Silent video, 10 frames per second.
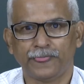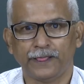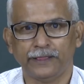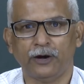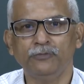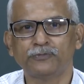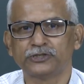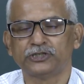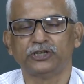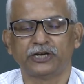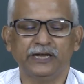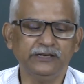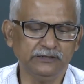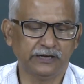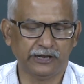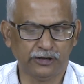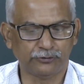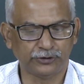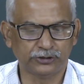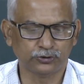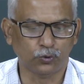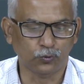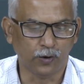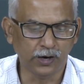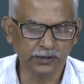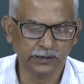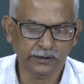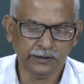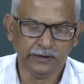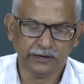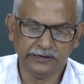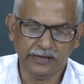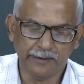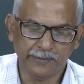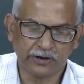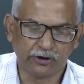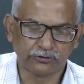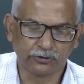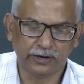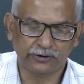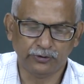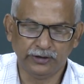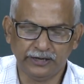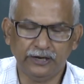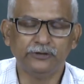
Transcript: Now, processor can carry out its own work. DMA controller will deal